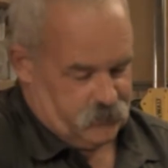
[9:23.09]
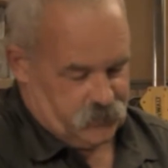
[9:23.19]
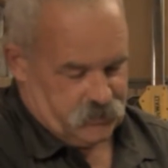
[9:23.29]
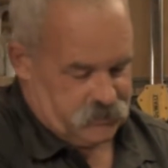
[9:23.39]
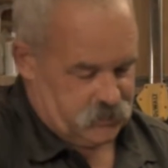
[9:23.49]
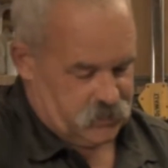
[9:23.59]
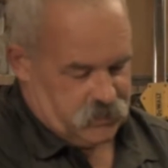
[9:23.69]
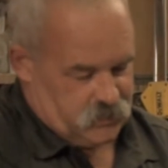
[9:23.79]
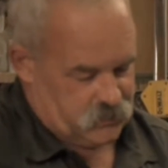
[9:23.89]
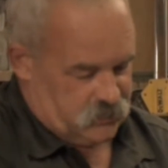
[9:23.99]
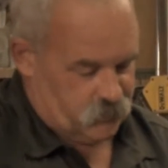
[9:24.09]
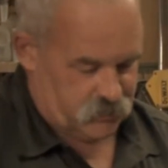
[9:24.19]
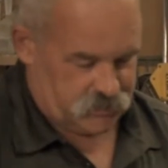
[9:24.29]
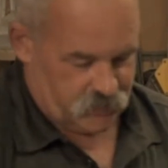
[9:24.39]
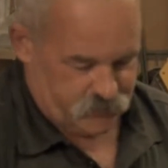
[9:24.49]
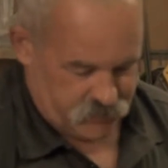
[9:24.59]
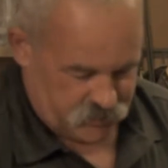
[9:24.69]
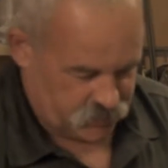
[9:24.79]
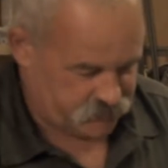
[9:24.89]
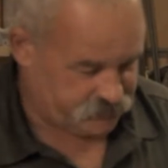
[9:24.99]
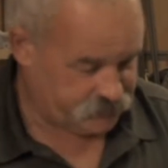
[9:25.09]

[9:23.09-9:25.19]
but it worked out pretty good.